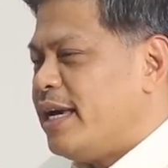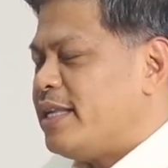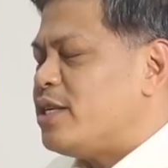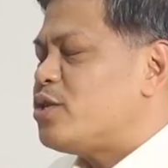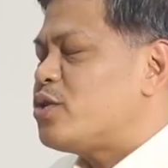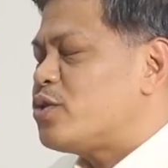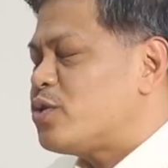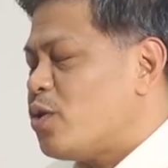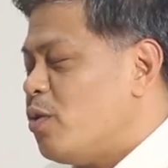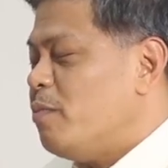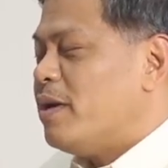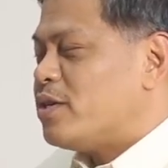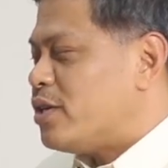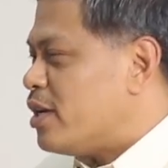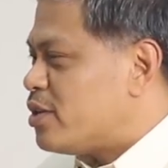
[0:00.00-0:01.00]
it is so
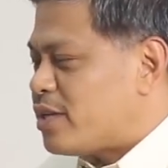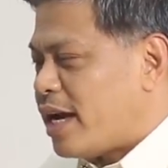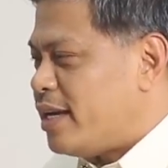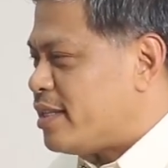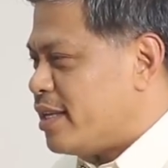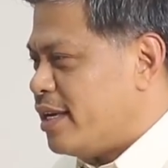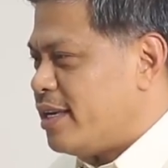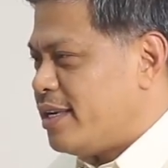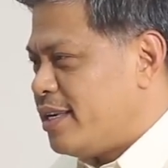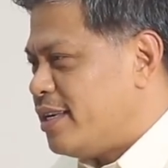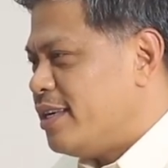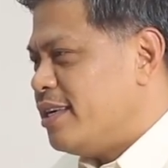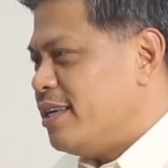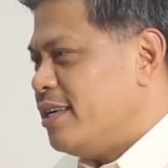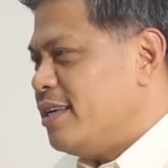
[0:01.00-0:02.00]
much exciting
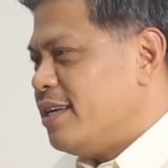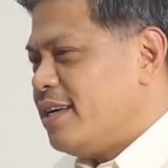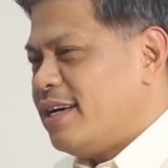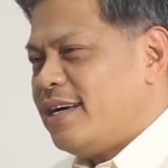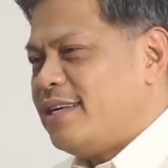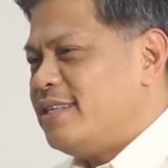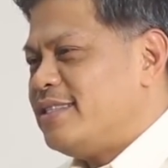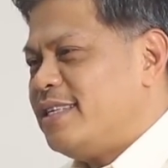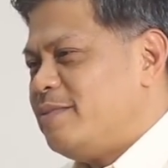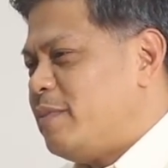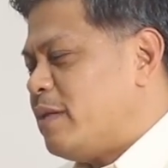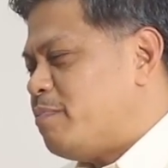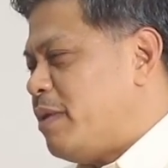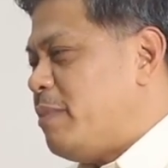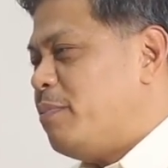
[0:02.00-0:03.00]

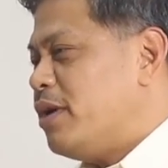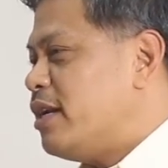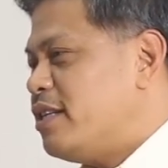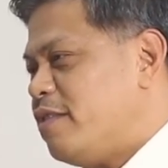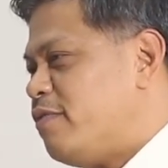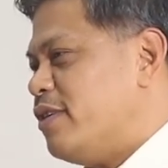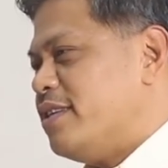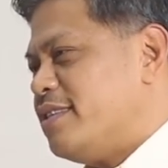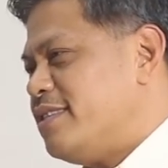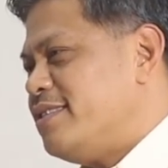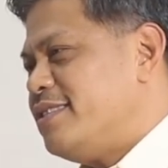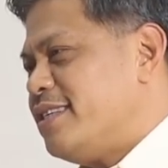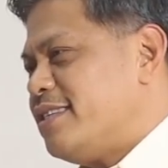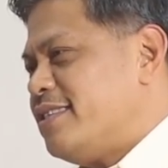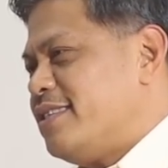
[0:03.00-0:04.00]
that people are different.
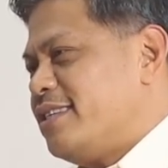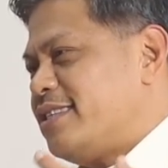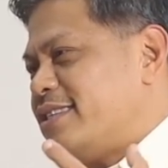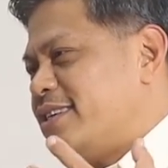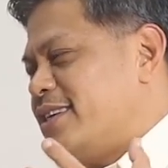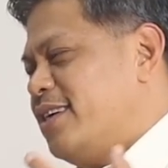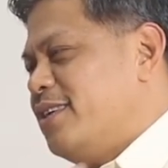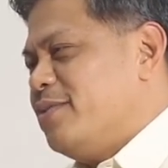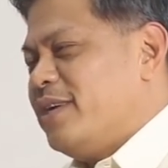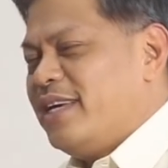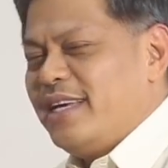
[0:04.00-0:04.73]
That you know,